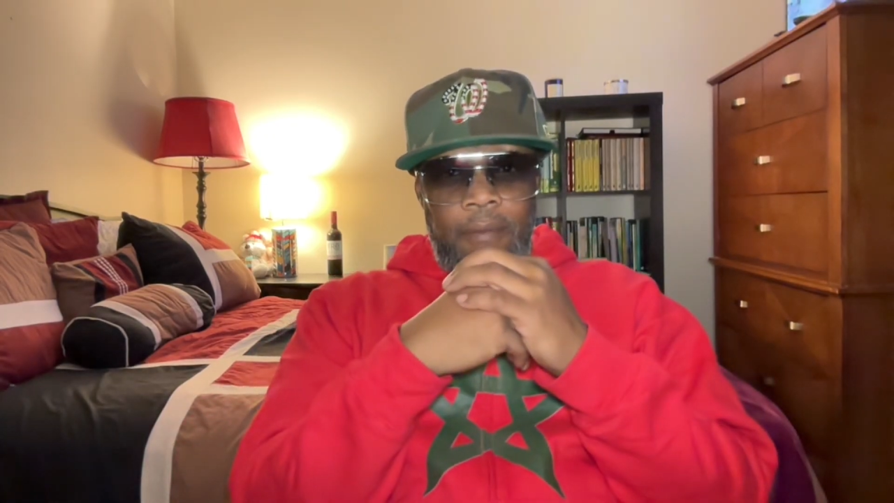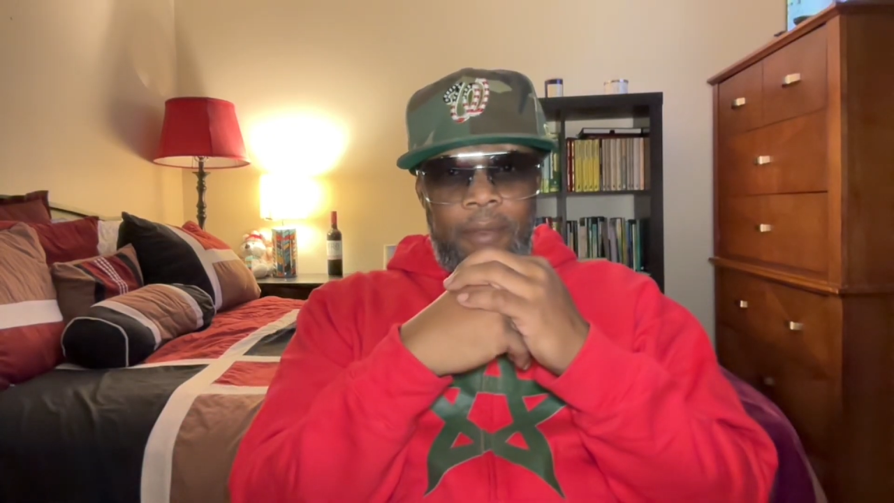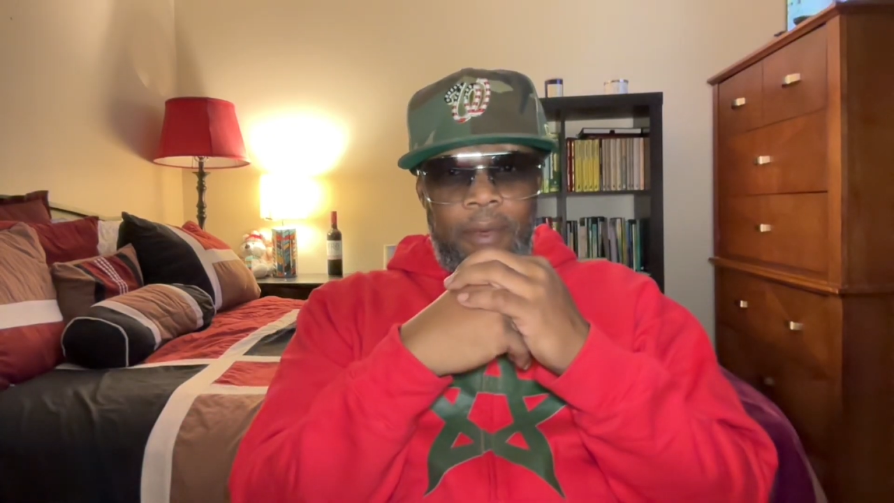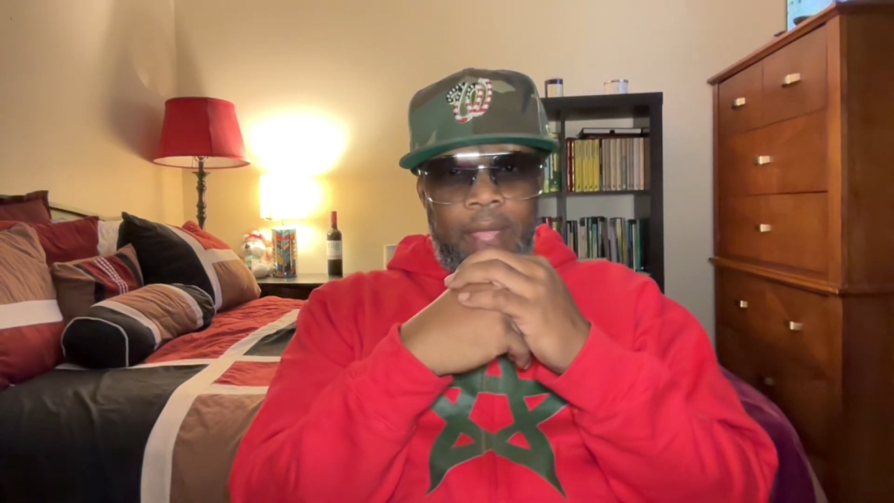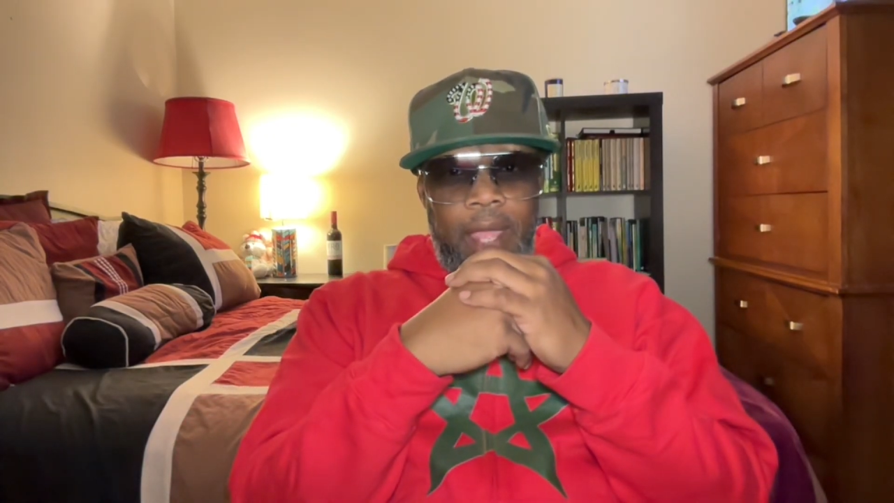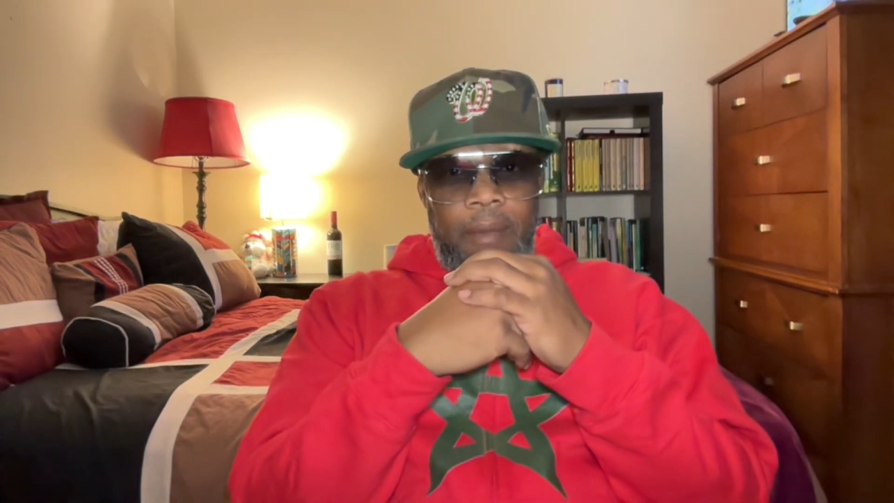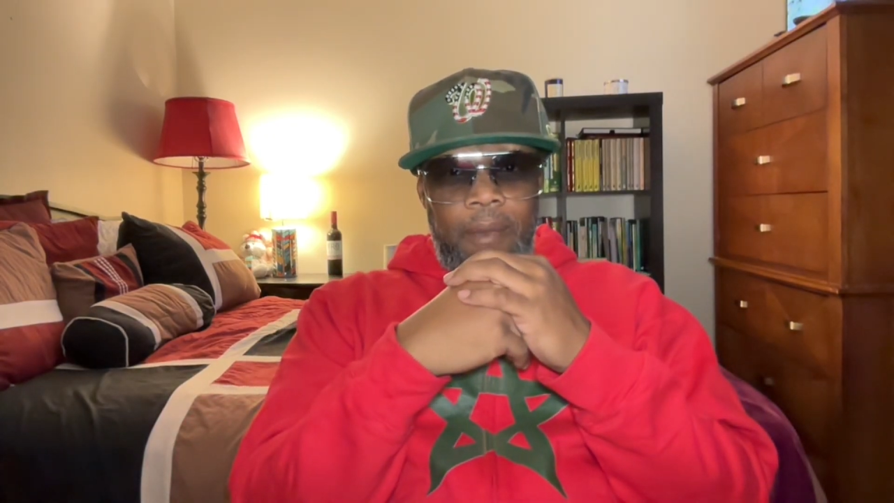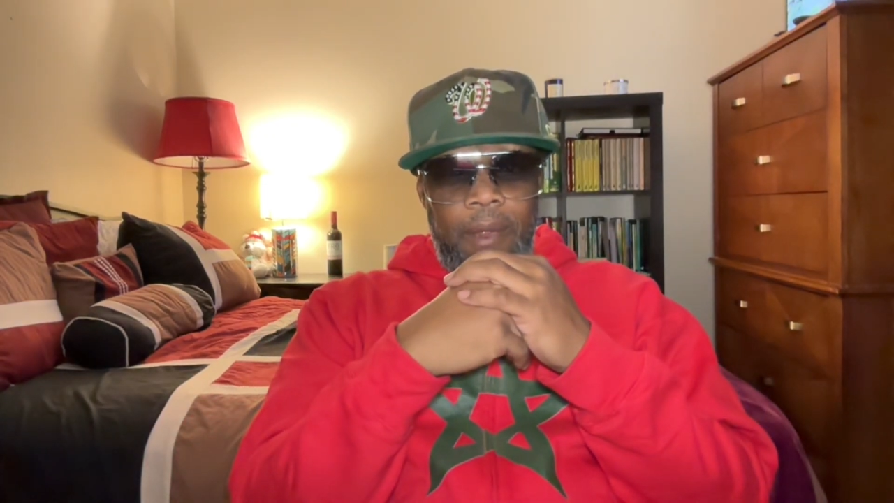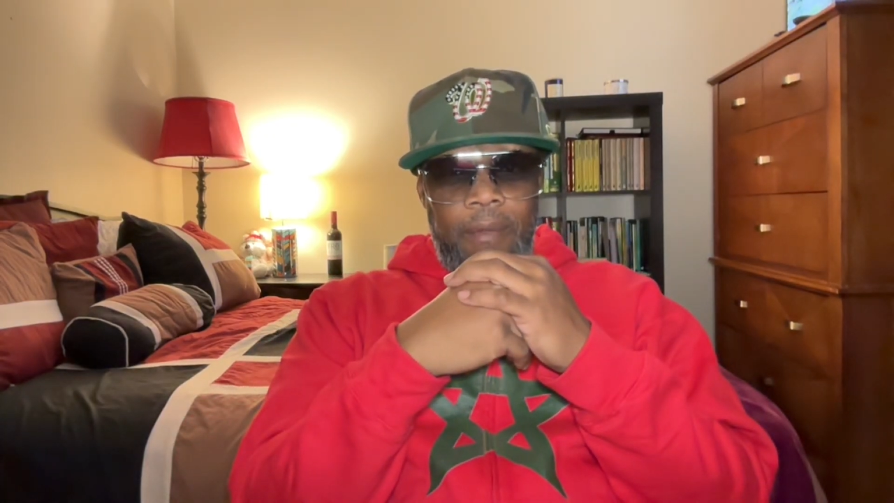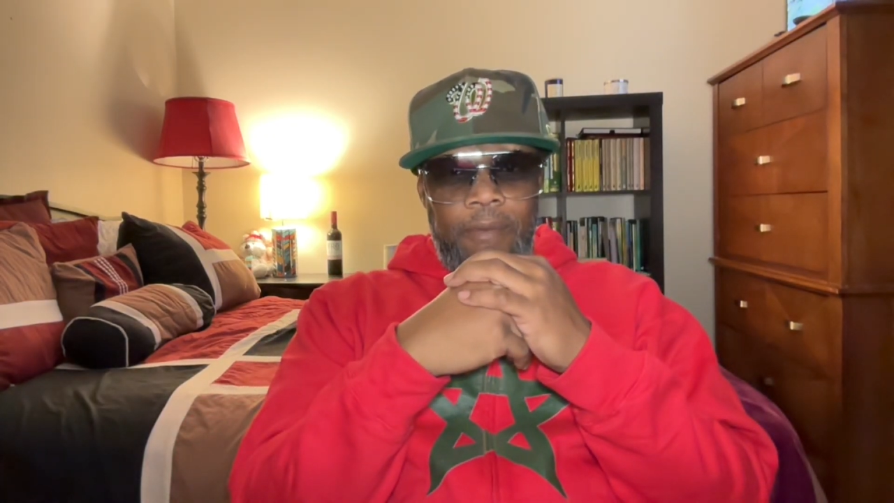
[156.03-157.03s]

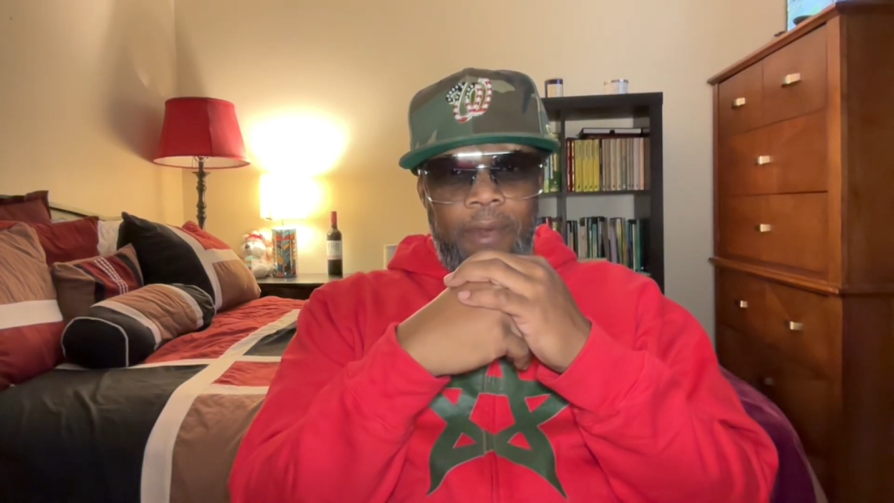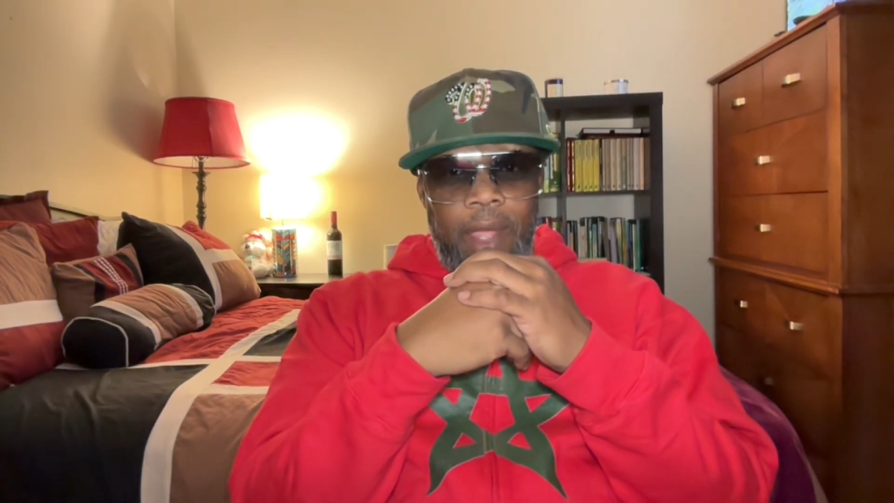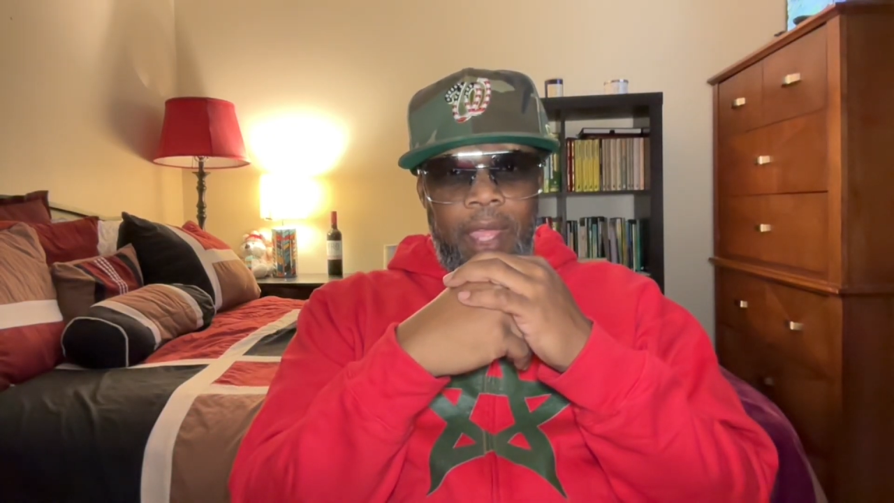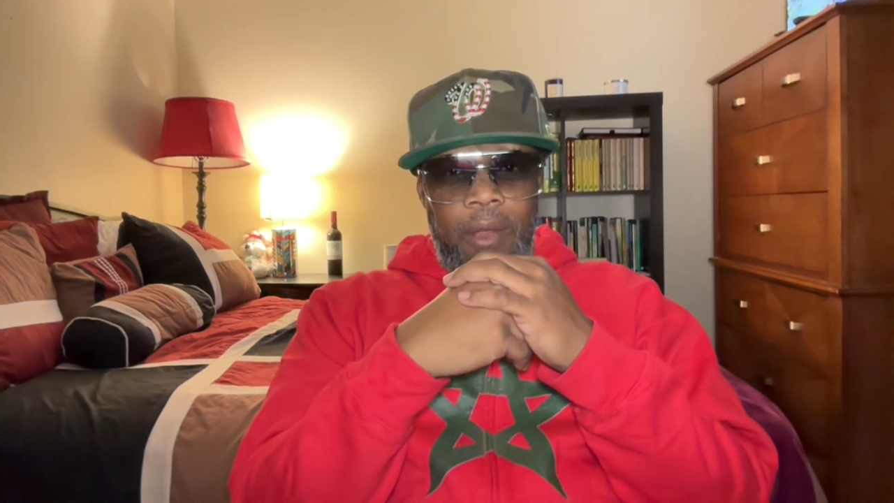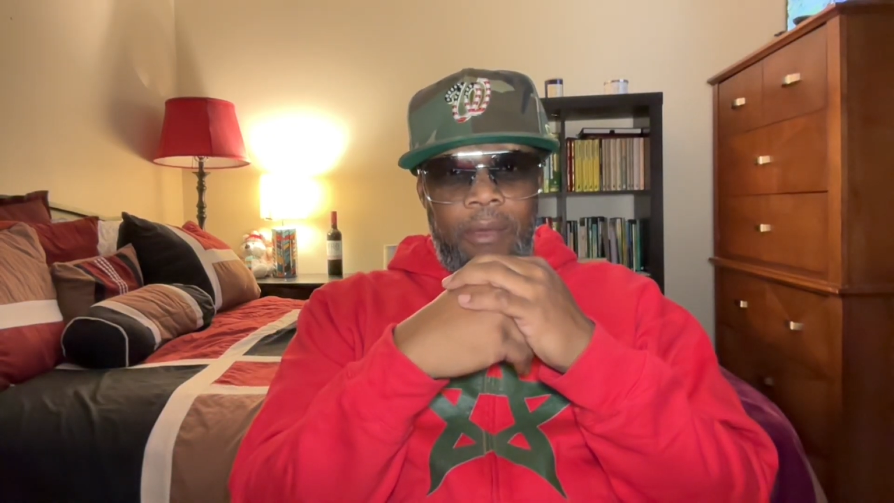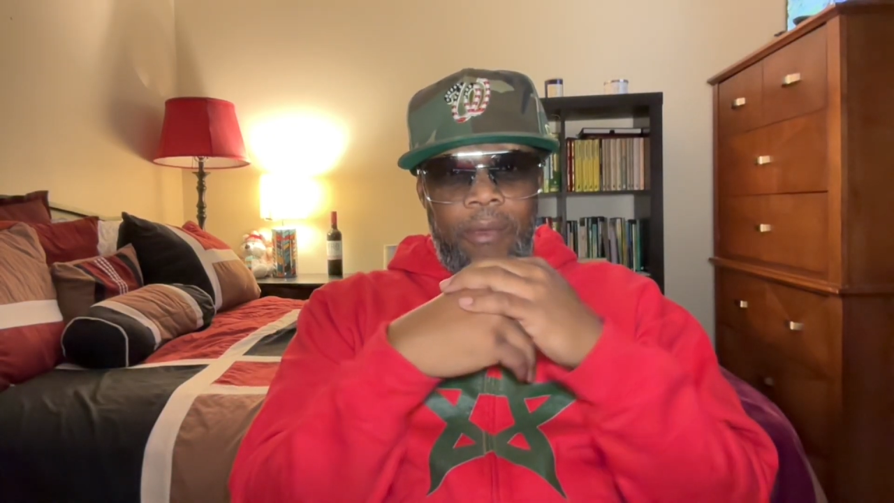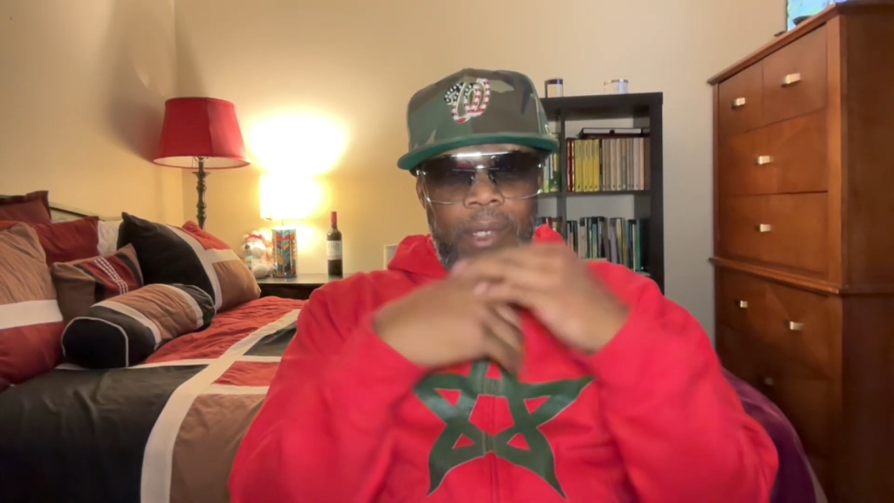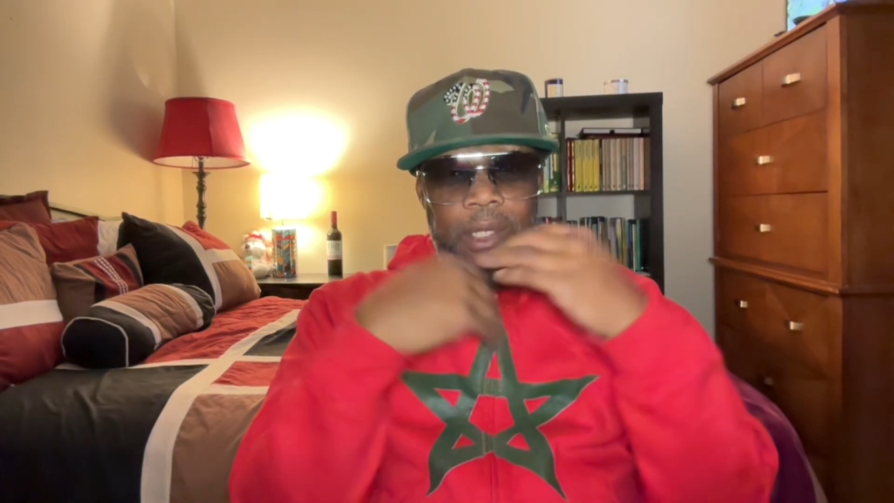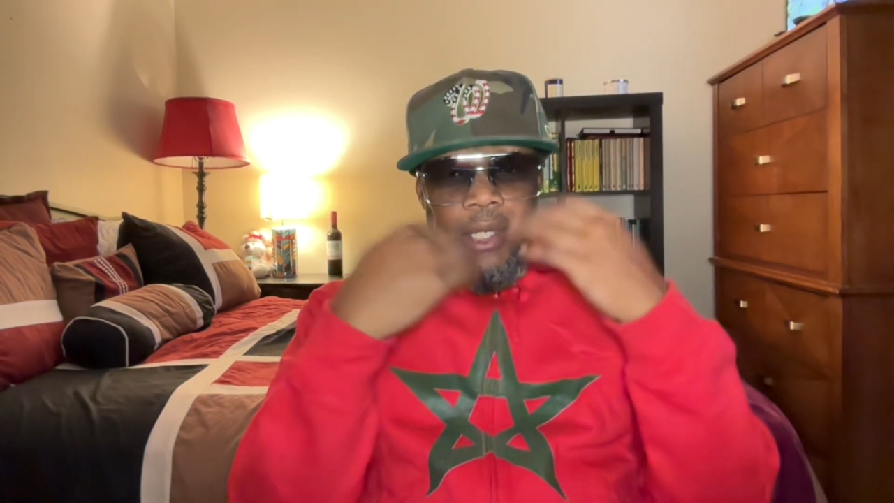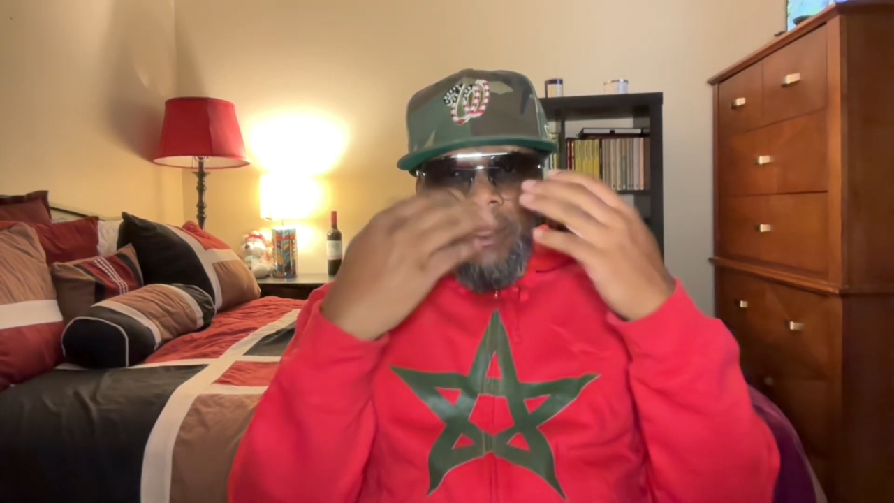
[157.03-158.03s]
volcano,
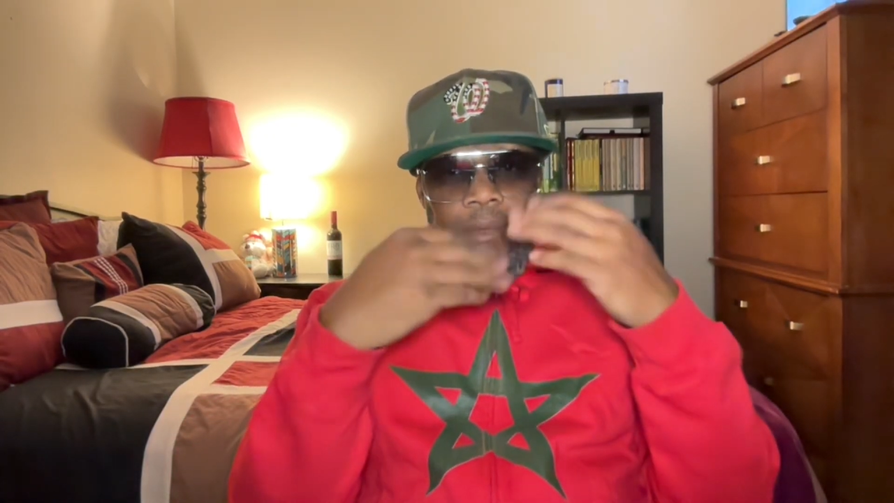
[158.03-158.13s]
once it